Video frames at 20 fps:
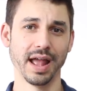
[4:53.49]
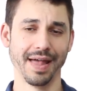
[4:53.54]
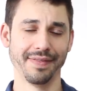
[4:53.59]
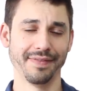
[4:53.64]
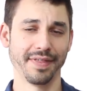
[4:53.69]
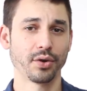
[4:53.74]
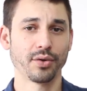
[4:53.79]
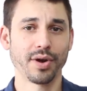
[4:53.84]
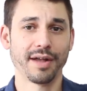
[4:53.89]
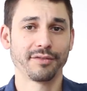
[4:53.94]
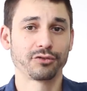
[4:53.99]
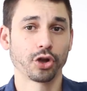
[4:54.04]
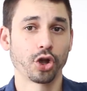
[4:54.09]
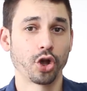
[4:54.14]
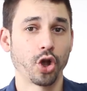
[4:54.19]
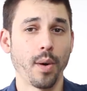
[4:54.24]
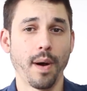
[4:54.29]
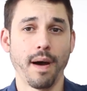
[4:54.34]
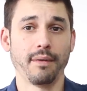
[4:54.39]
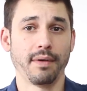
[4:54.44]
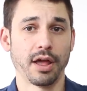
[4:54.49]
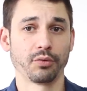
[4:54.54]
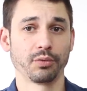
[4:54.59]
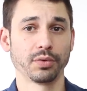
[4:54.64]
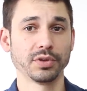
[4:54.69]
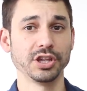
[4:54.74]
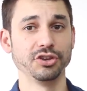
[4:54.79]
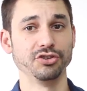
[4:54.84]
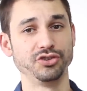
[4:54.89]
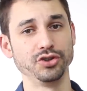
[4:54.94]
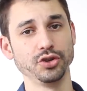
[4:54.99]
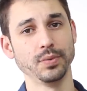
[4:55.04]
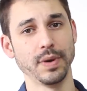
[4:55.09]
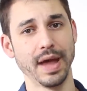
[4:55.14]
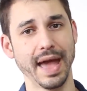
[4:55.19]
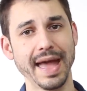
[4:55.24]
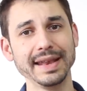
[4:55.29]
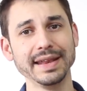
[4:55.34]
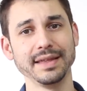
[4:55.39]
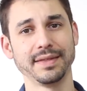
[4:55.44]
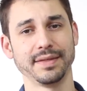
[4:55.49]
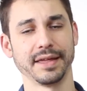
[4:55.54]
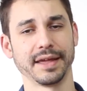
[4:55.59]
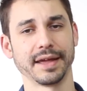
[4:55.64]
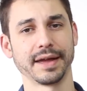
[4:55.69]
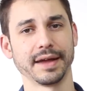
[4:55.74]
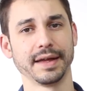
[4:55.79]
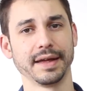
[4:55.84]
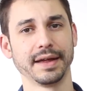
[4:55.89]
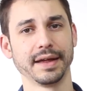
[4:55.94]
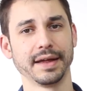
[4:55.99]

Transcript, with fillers: and they don't have to go out and really do anything.